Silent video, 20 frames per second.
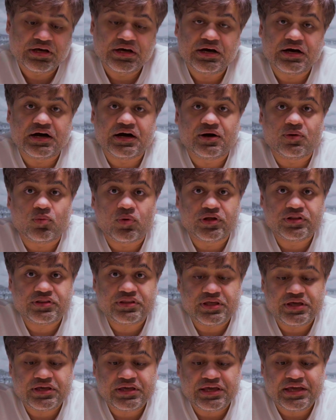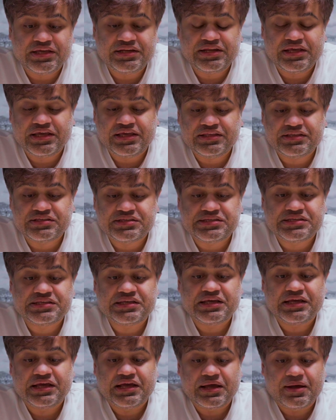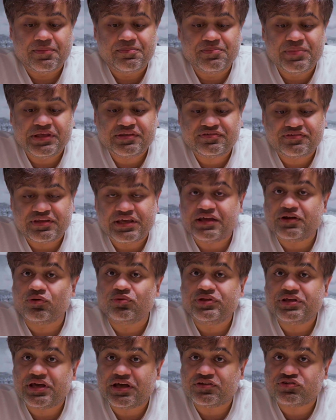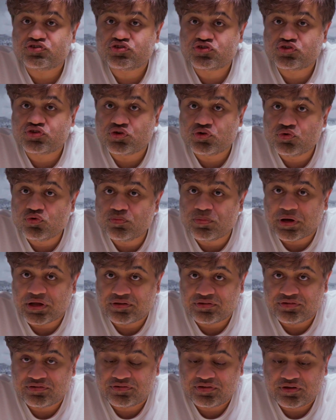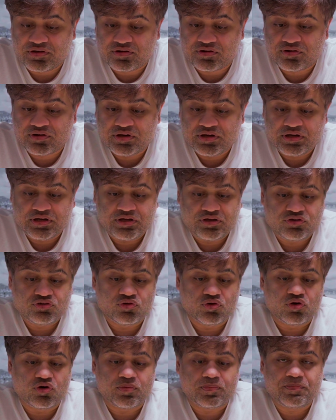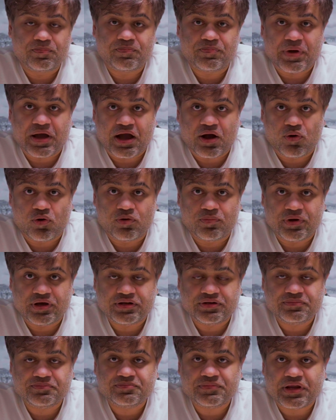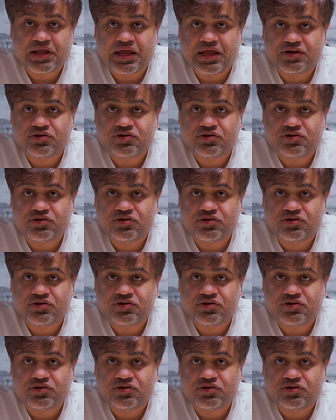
One thing, it only has two buttons here, your power button and